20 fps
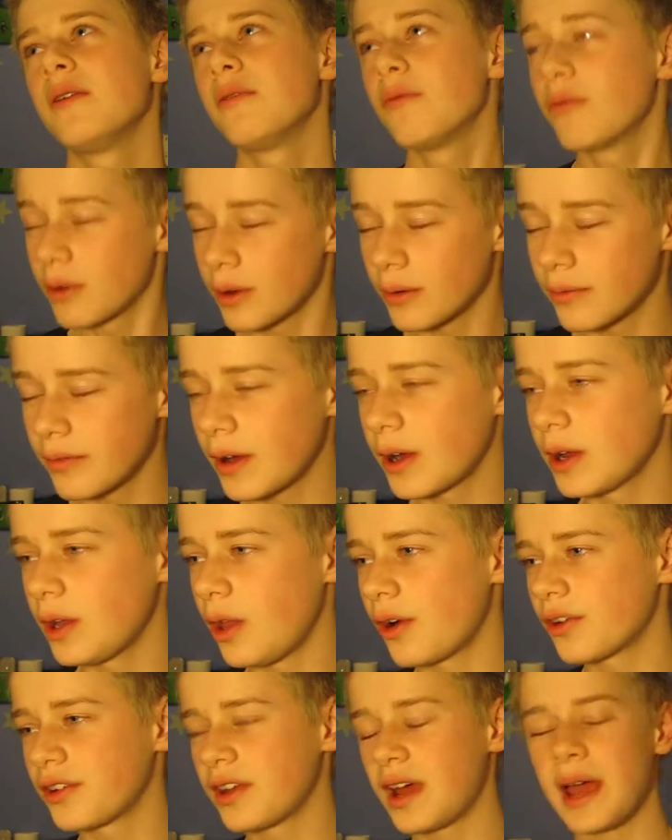for a very
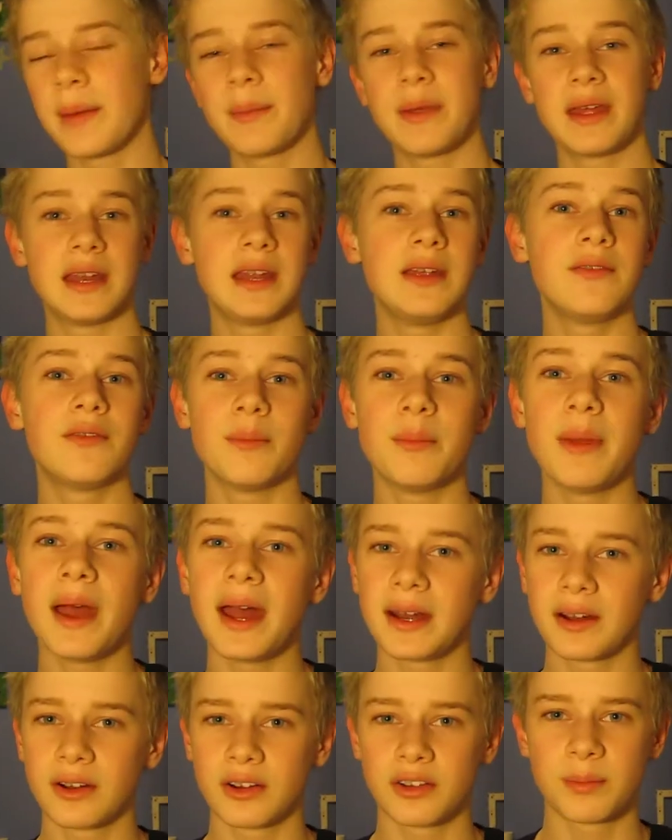long time, and even
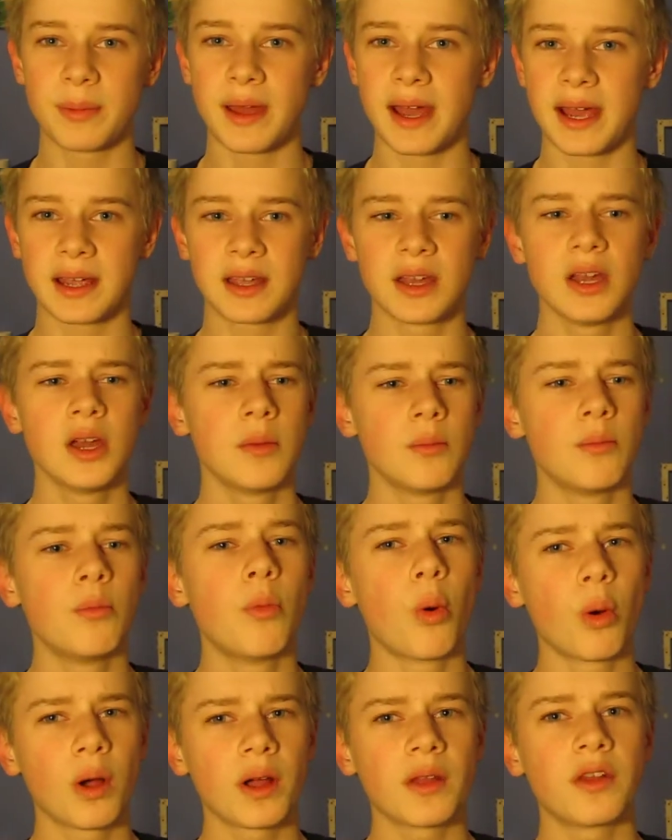batters back
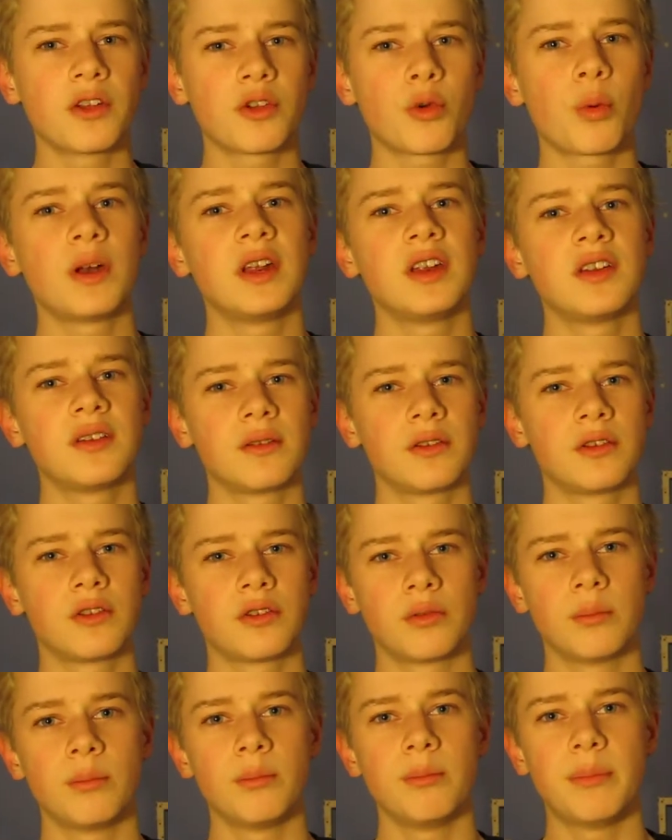more
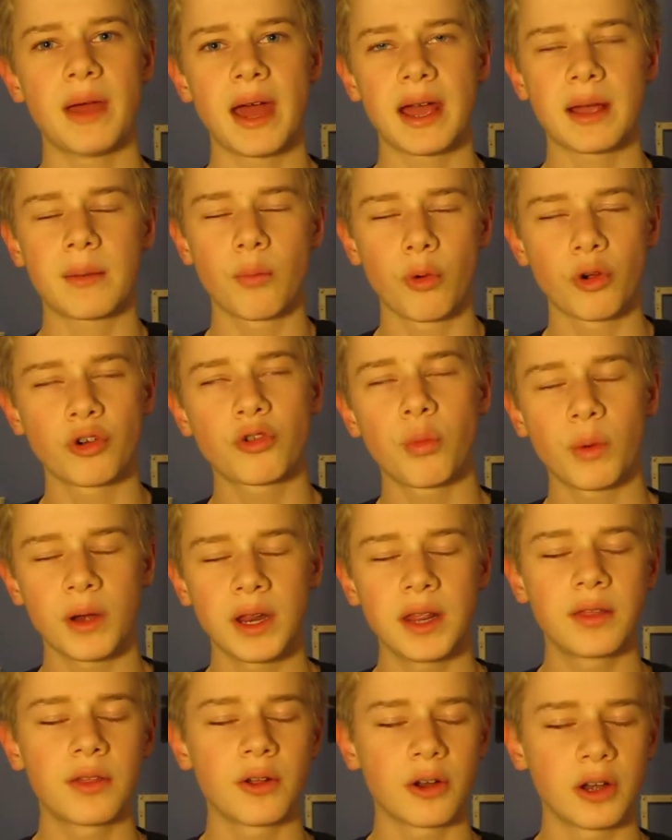
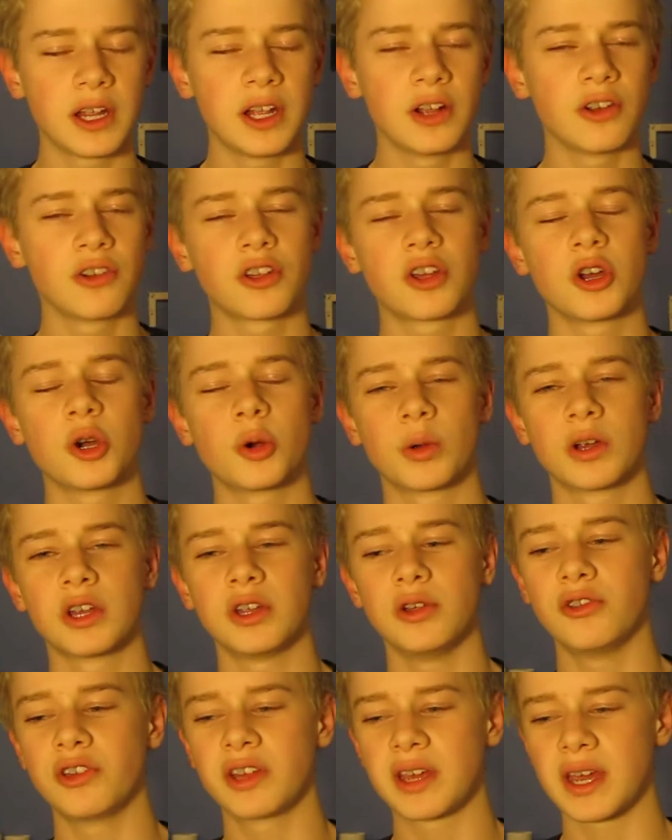20, 30 years ago were
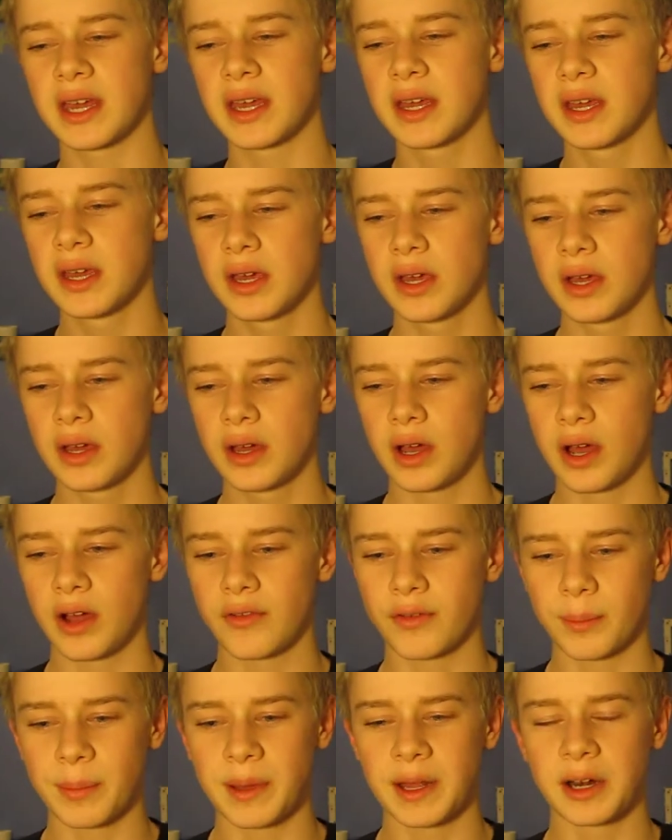using it
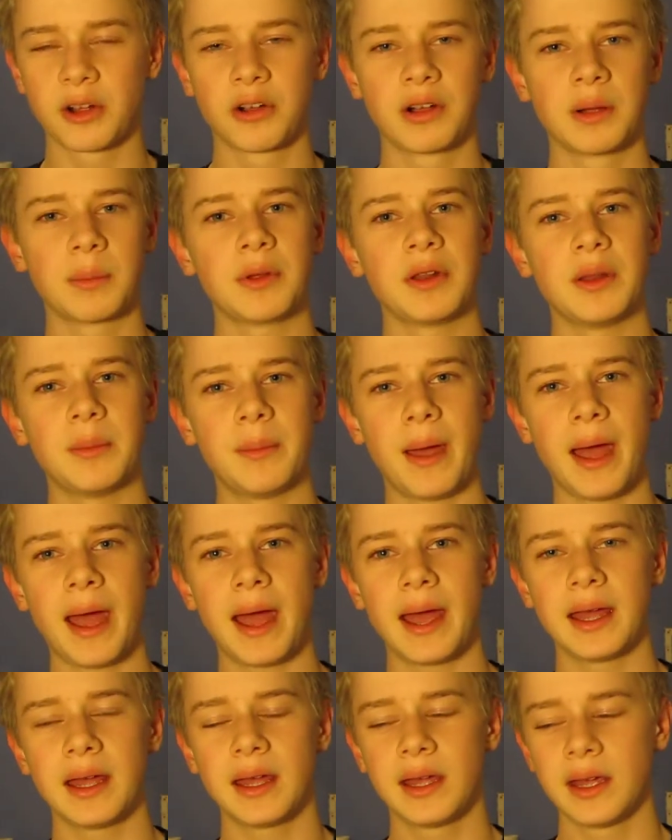for better grip on the
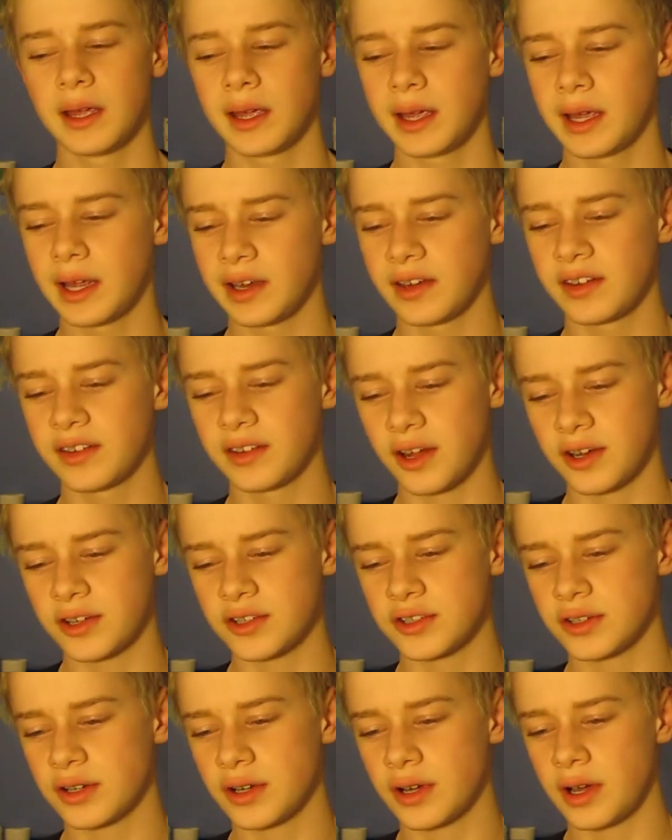bat and such.